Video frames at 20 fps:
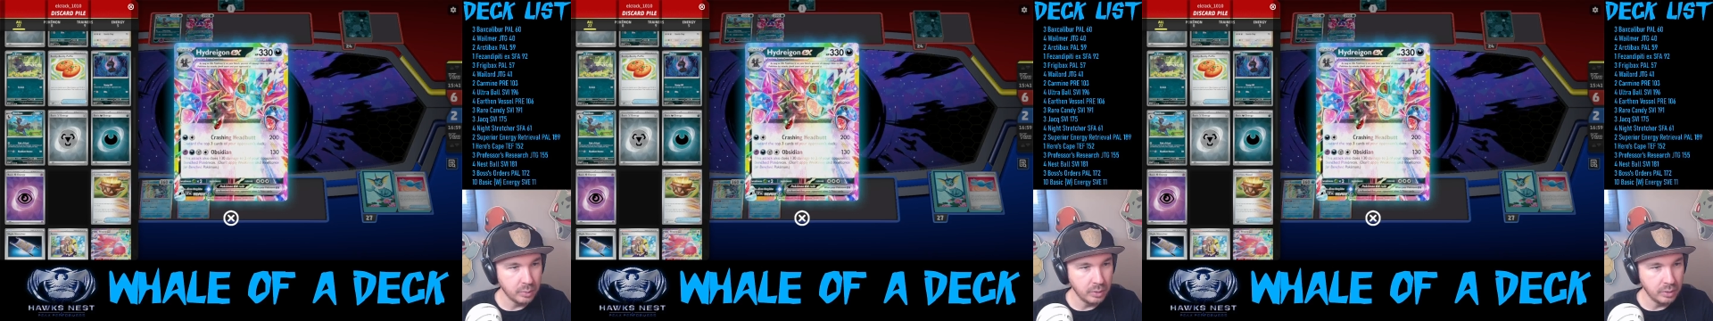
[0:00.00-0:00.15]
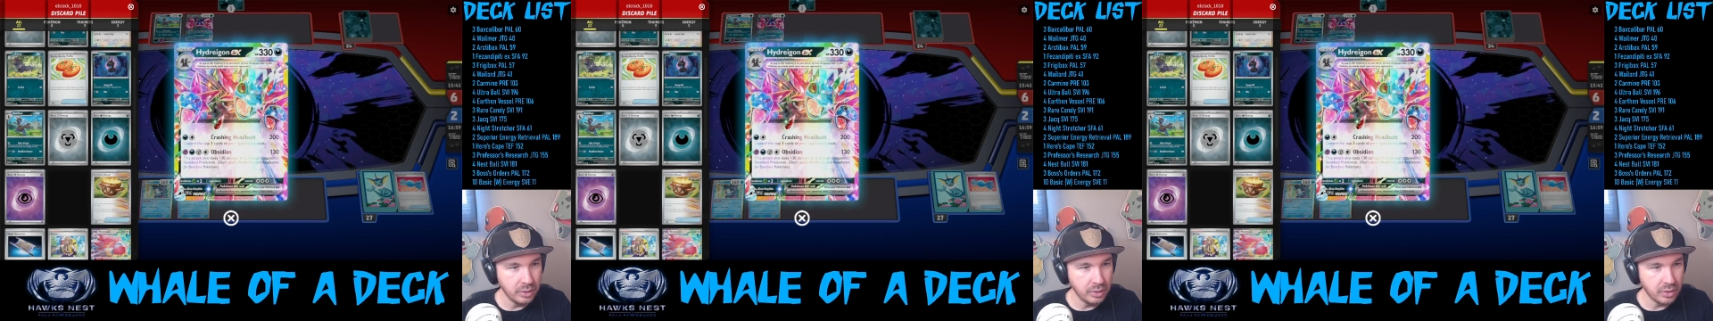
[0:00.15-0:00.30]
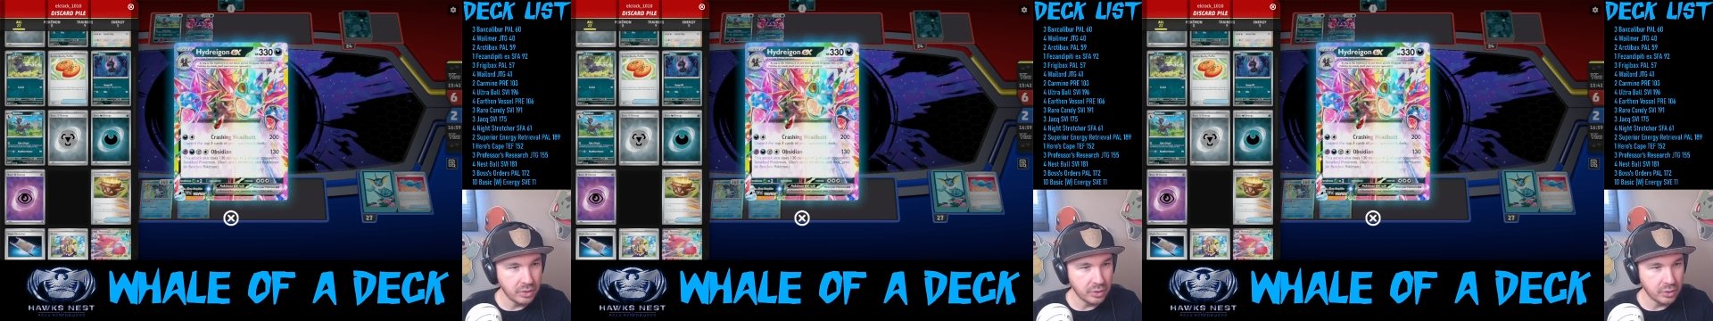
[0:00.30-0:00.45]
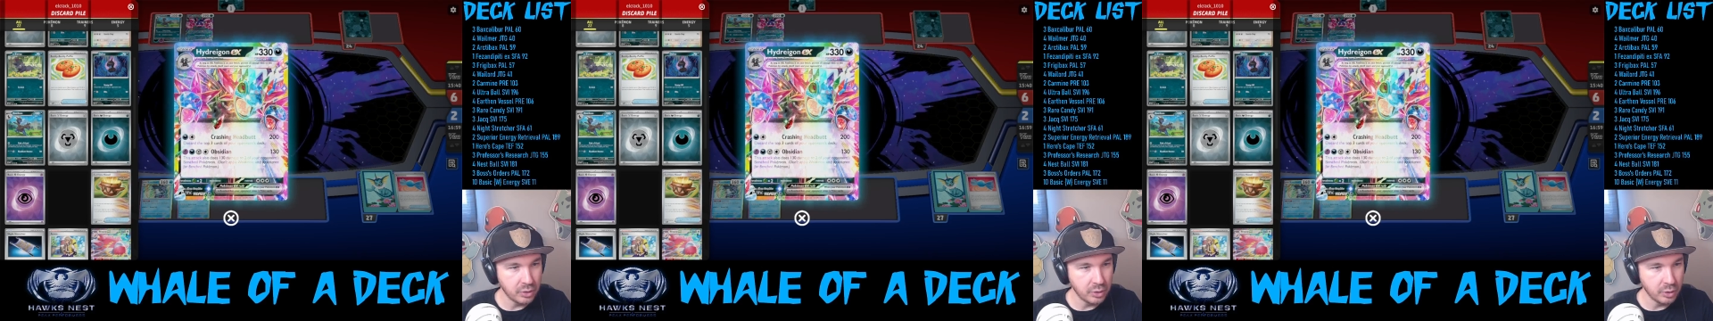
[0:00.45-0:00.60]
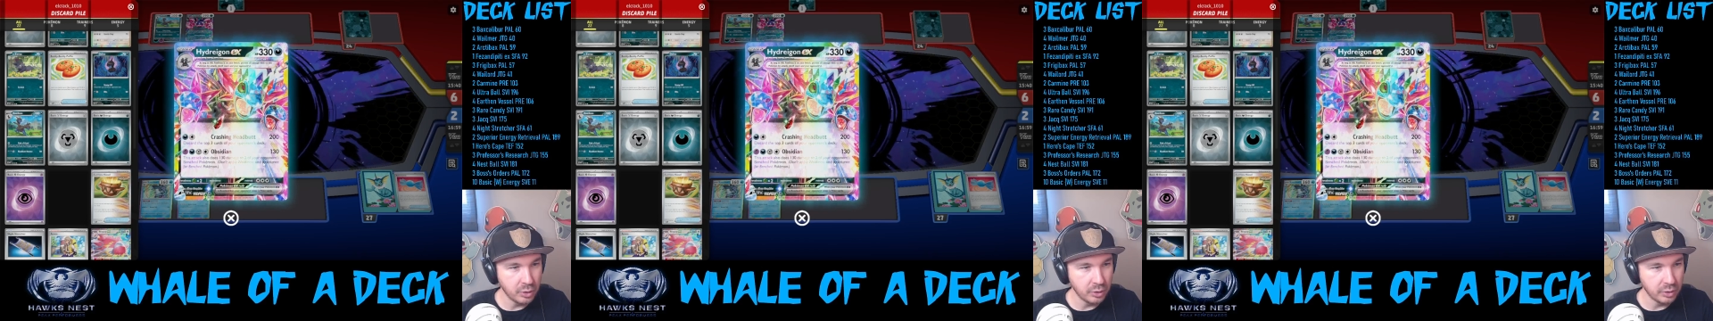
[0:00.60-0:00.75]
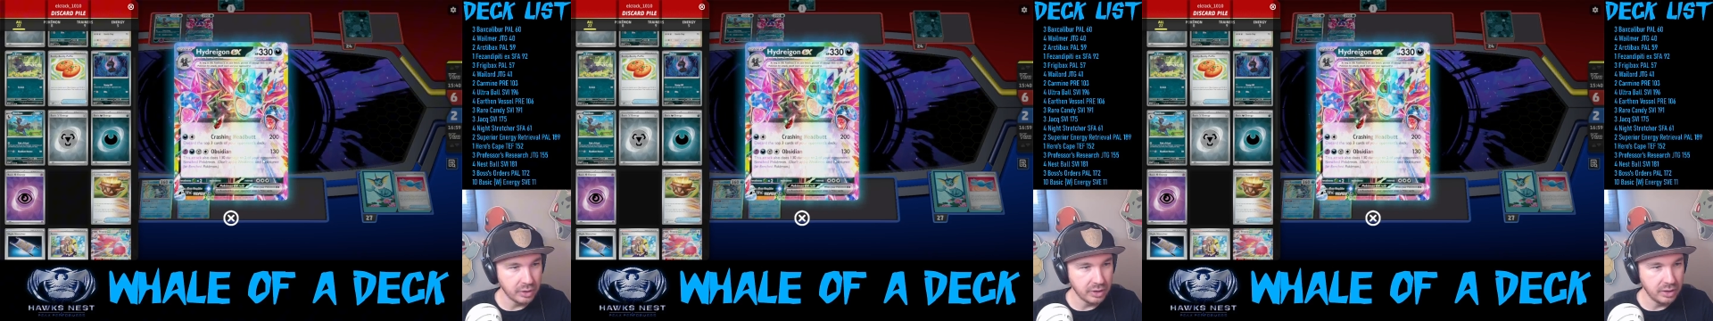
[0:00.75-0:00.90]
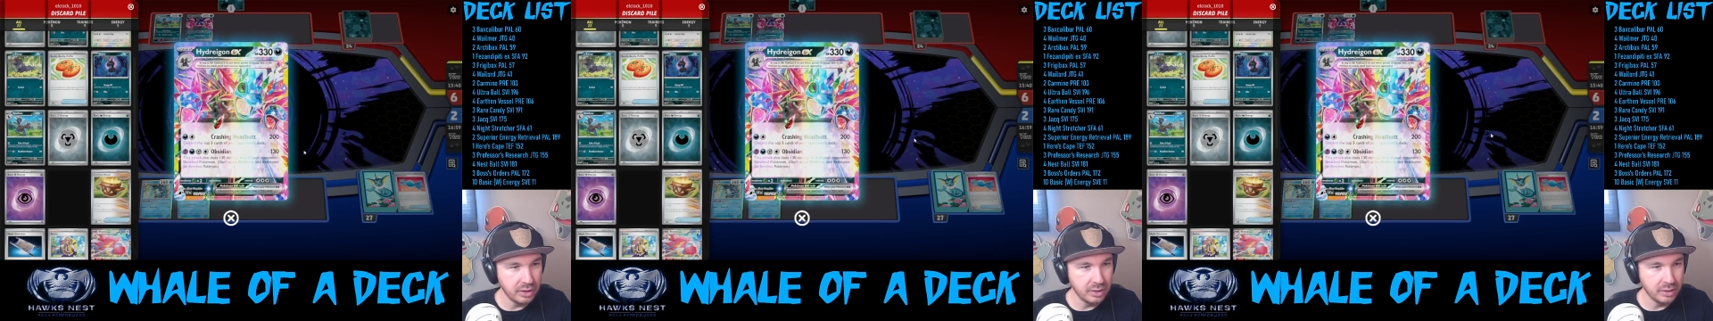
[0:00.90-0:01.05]

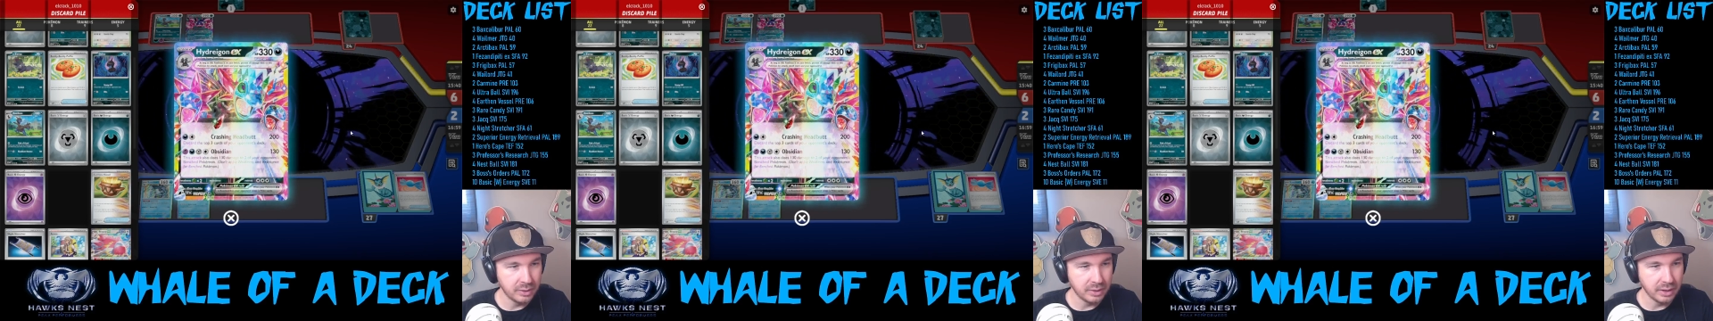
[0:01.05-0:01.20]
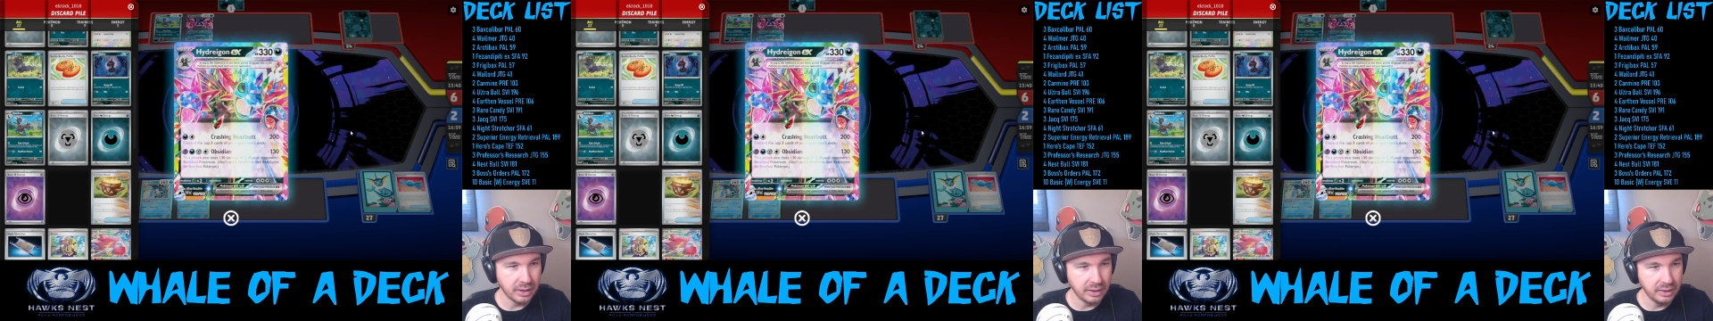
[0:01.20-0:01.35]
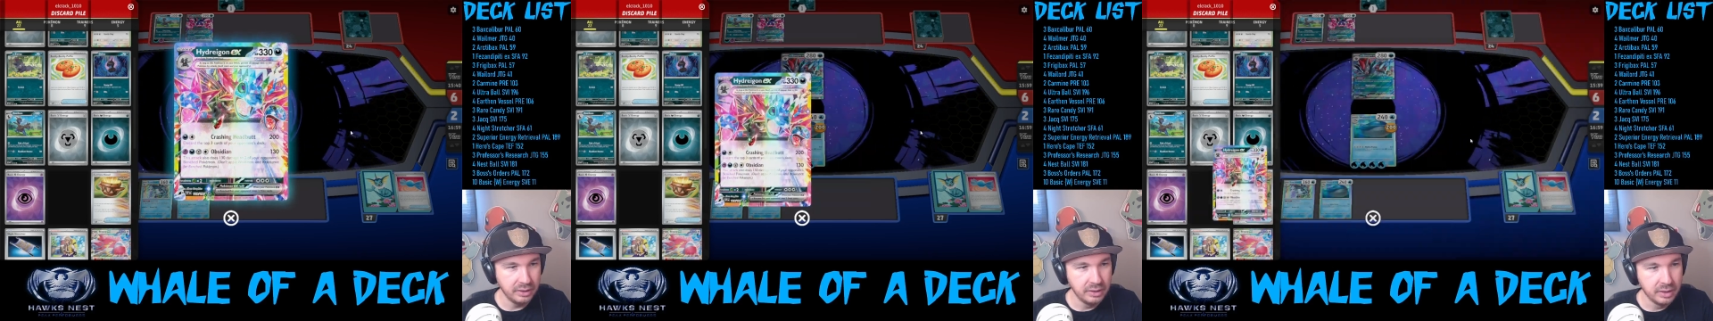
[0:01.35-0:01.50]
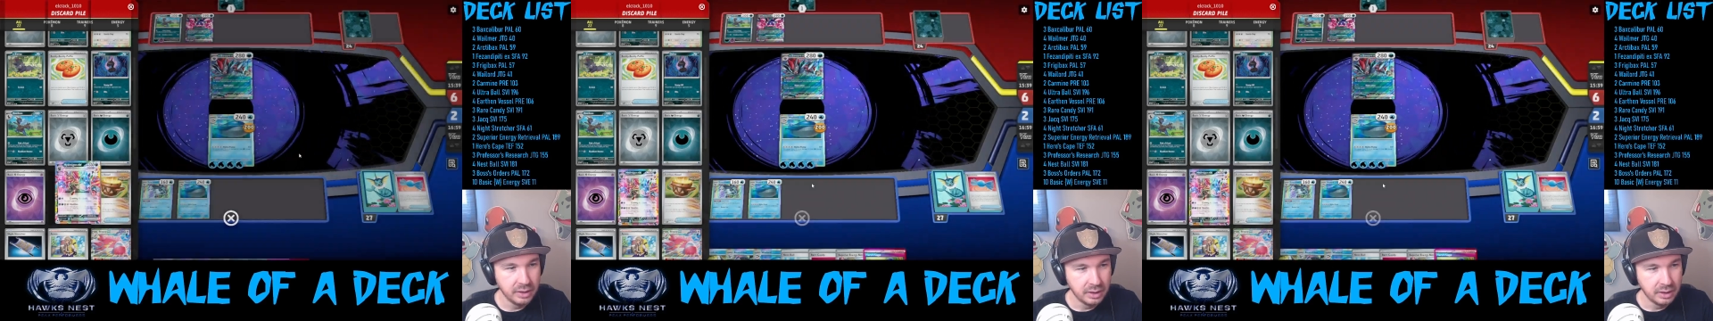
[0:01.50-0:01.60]
130, okay.